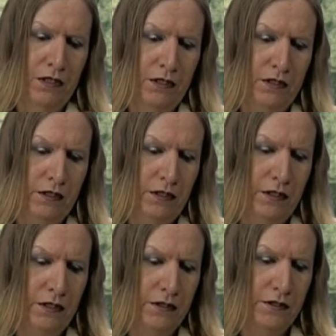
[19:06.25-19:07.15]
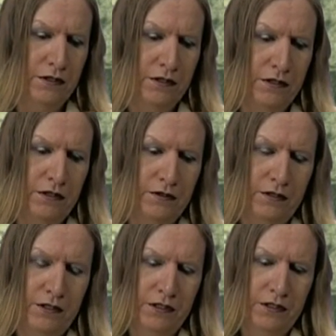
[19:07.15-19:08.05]
there's, you know,
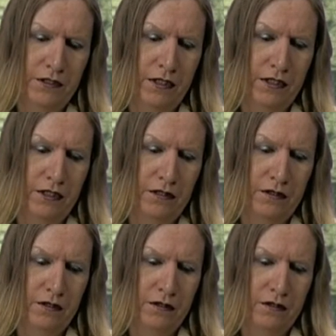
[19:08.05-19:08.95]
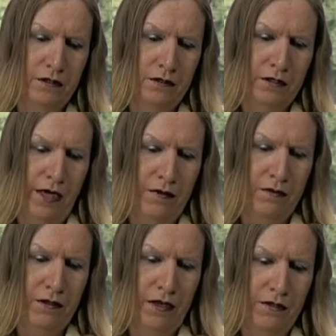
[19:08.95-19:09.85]
it's just like
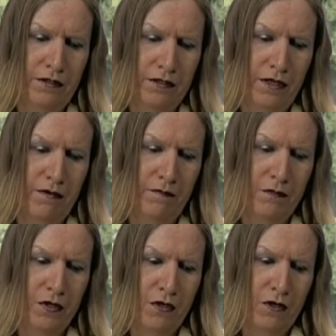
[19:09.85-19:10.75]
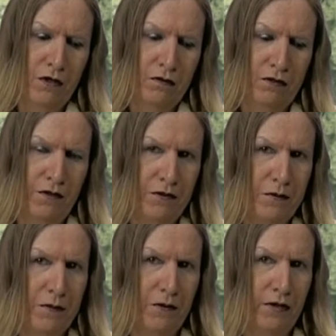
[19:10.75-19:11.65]
that very few
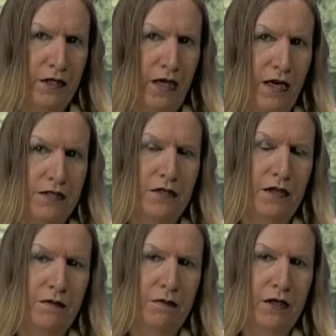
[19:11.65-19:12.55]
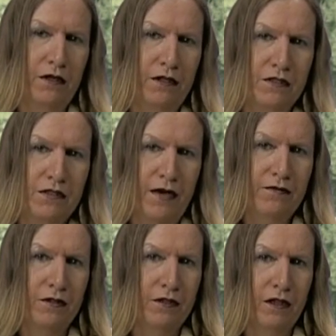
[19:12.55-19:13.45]
people realize that Building
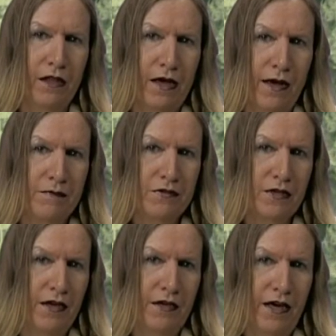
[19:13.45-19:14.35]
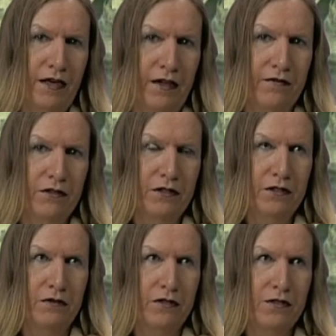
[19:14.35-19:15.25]
7 collapsed on 9/11,
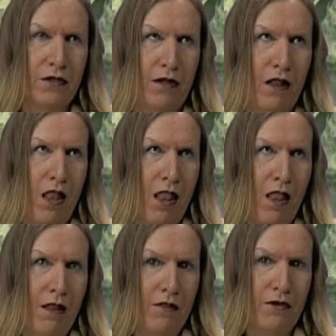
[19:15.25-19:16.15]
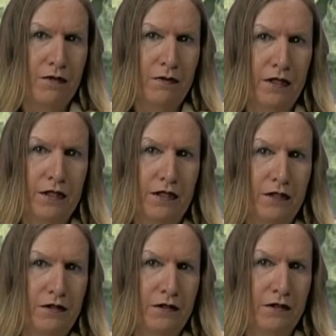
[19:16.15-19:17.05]
too. It was the third building
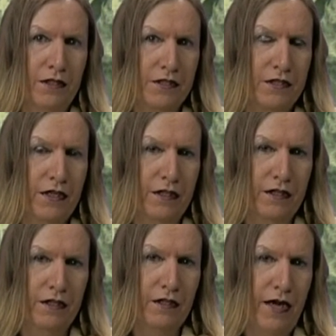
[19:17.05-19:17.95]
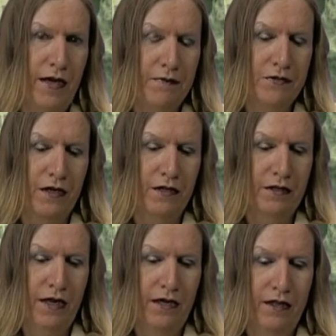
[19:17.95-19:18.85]
in New York City to collapse on
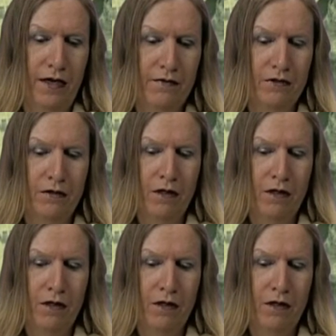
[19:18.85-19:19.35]
9/11,